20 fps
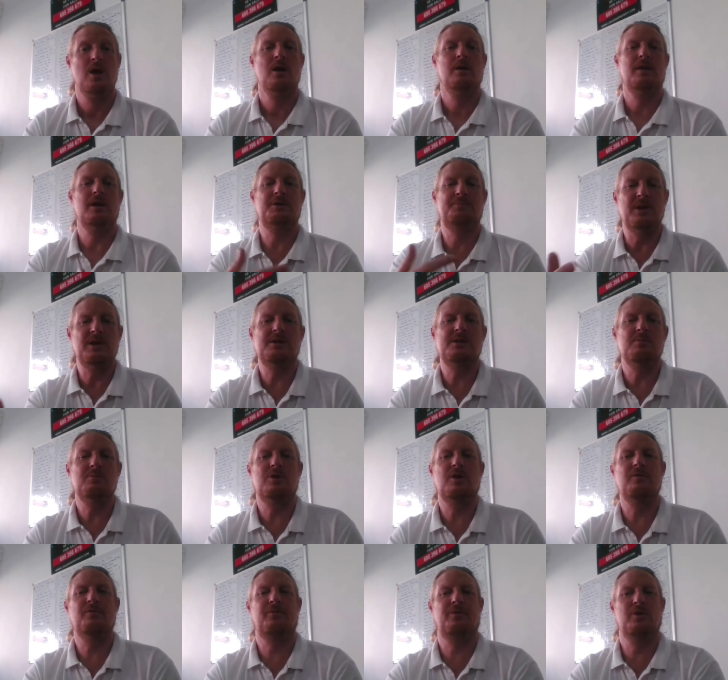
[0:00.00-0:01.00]
There's been some
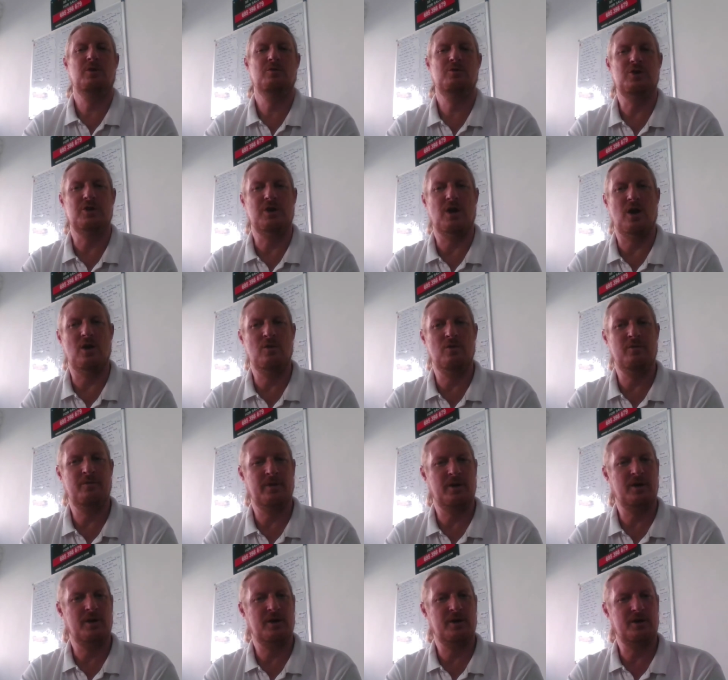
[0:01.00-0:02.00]
confusion
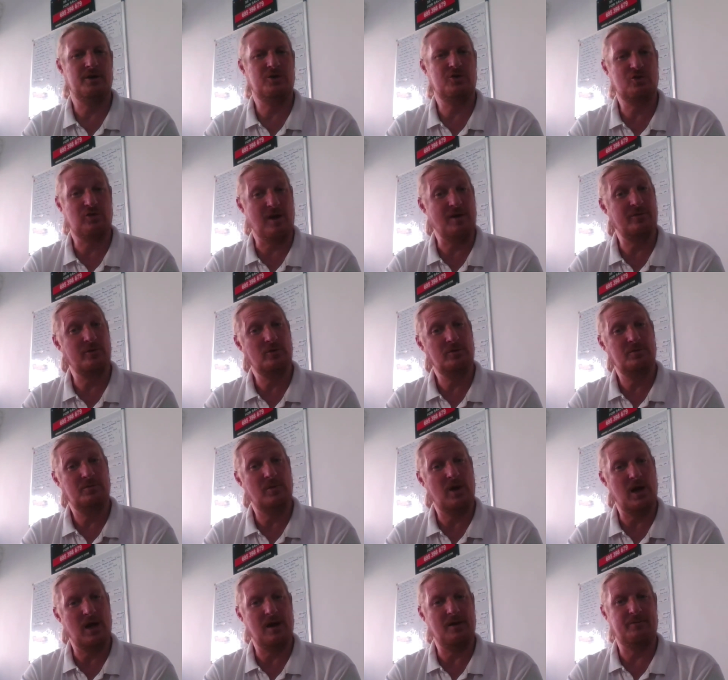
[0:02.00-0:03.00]
over travel
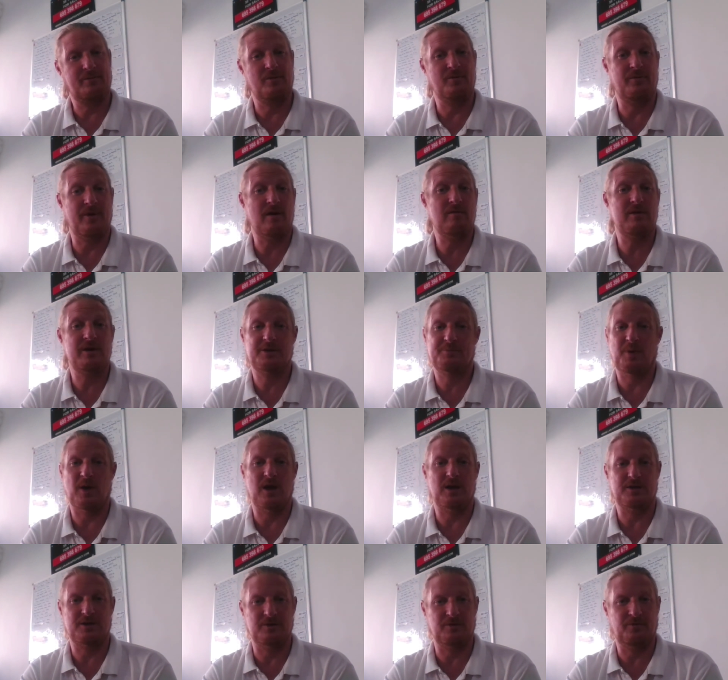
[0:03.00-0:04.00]
from various
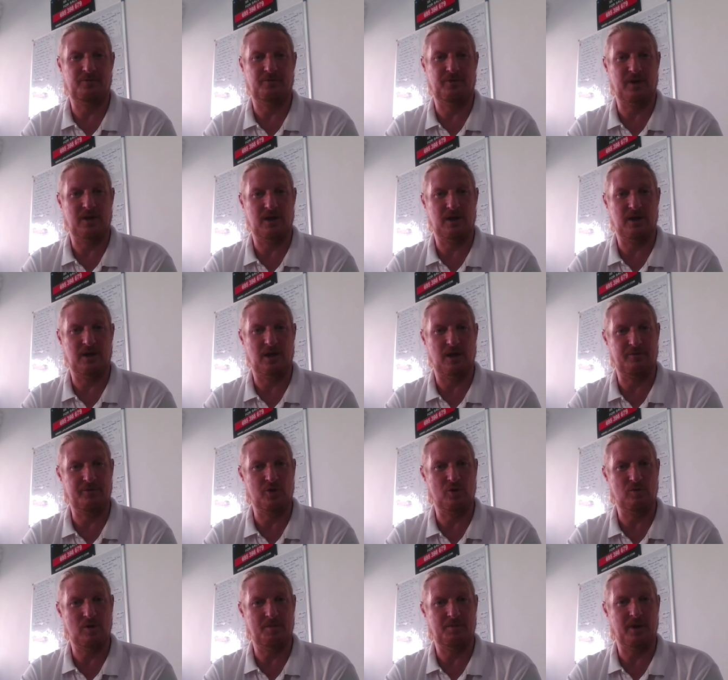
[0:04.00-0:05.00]
parts of
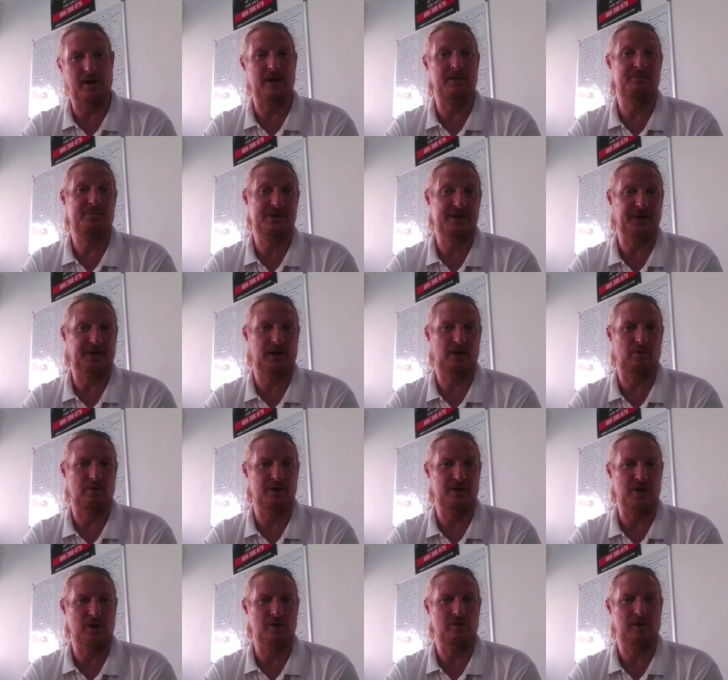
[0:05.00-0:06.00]
Europe, and in particular in
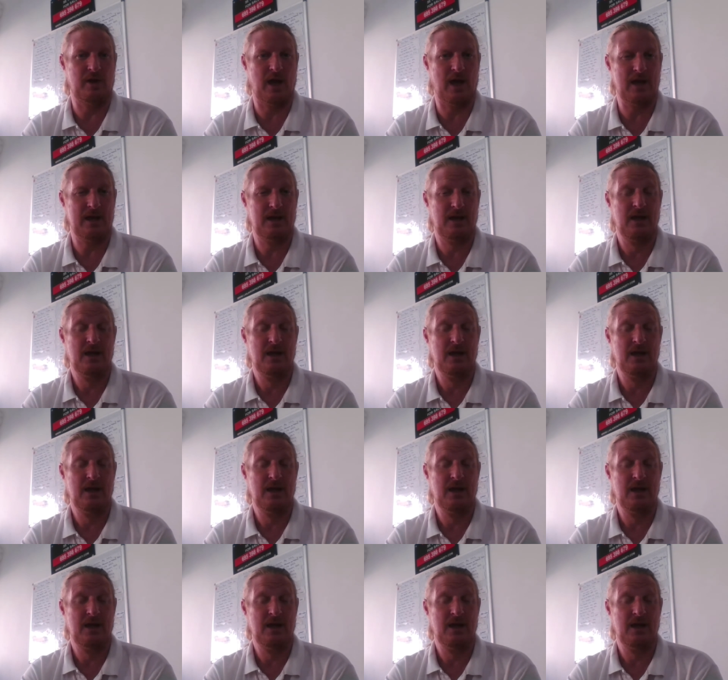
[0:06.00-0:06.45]
the UK.